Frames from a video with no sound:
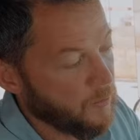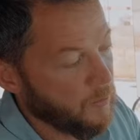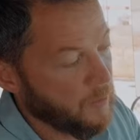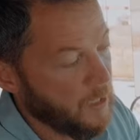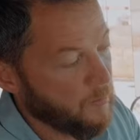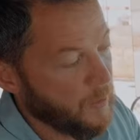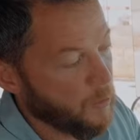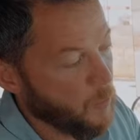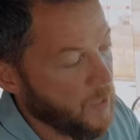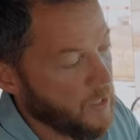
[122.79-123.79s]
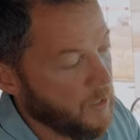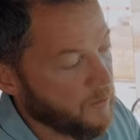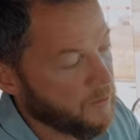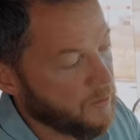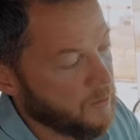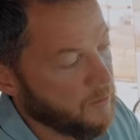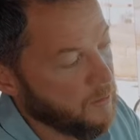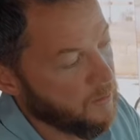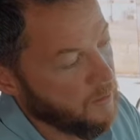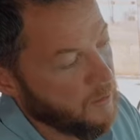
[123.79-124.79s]
a lot better windows
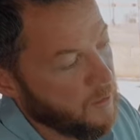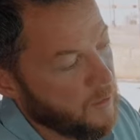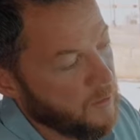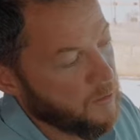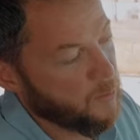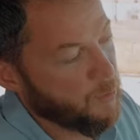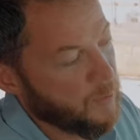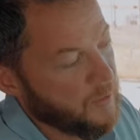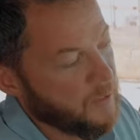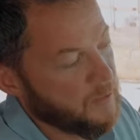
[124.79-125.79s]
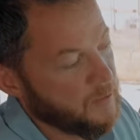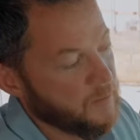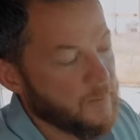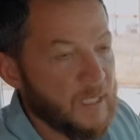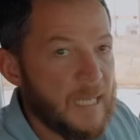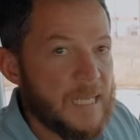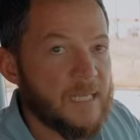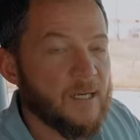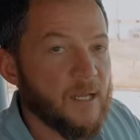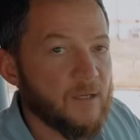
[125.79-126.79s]
to put this
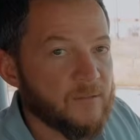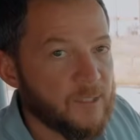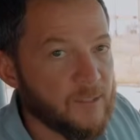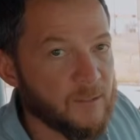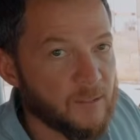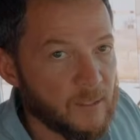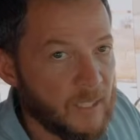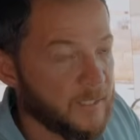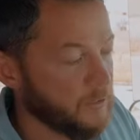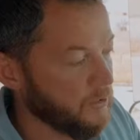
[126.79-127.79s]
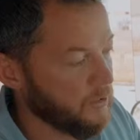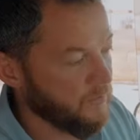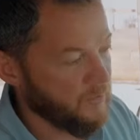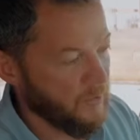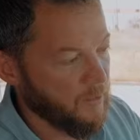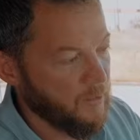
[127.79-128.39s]
in and out of gear as you're shifting.